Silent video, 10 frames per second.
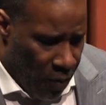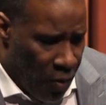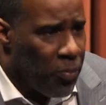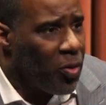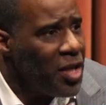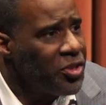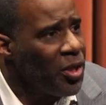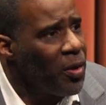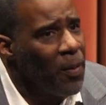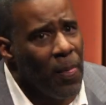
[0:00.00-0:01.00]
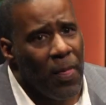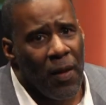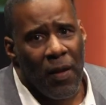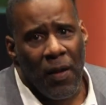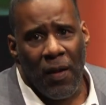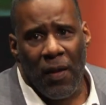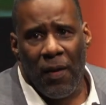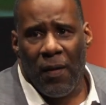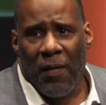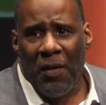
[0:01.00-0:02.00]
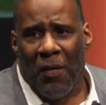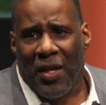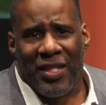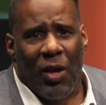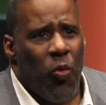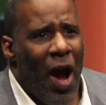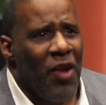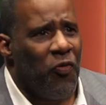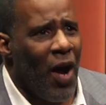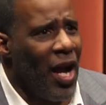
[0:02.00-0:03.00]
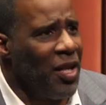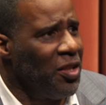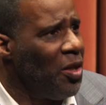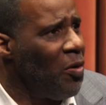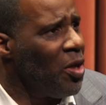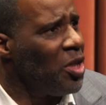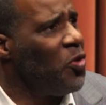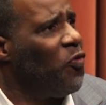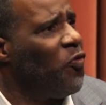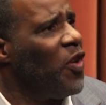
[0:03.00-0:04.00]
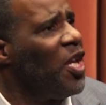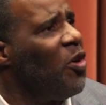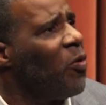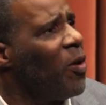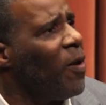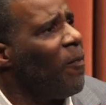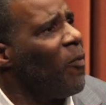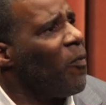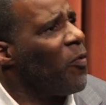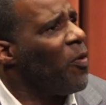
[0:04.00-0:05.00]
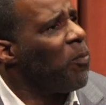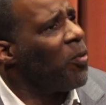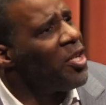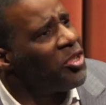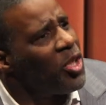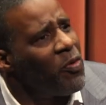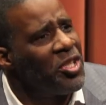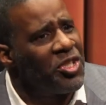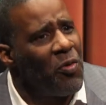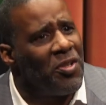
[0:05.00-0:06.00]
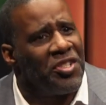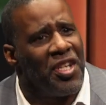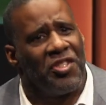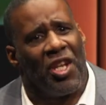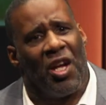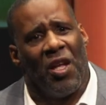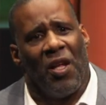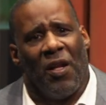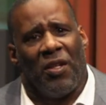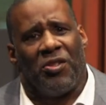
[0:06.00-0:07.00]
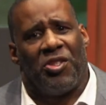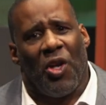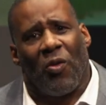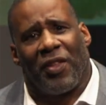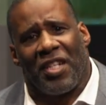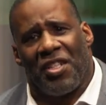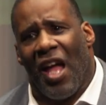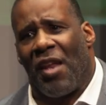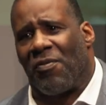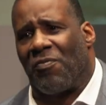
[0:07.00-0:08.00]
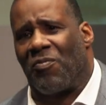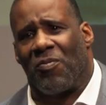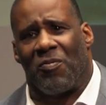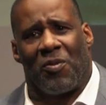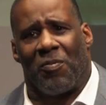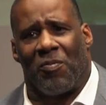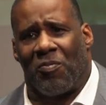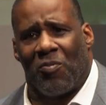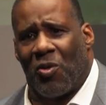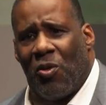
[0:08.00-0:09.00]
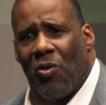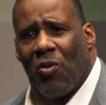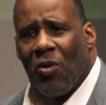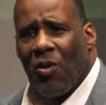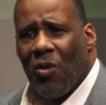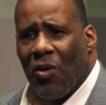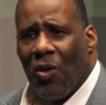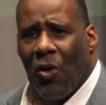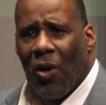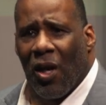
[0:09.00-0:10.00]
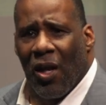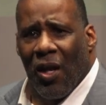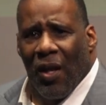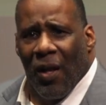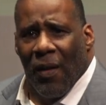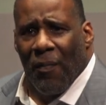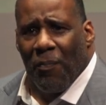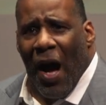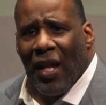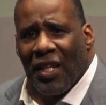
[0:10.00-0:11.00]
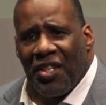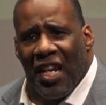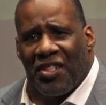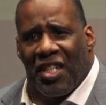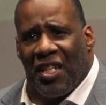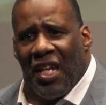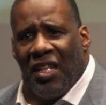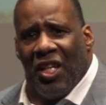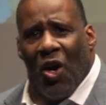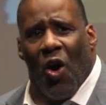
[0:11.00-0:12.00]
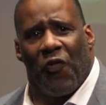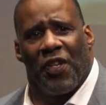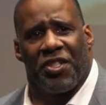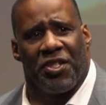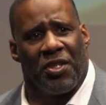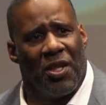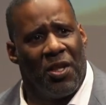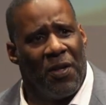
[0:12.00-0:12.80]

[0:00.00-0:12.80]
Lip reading: the pressure. It's like Wi-Fi. You feel the pressure when someone says a joke that's not cool, or politics in the office,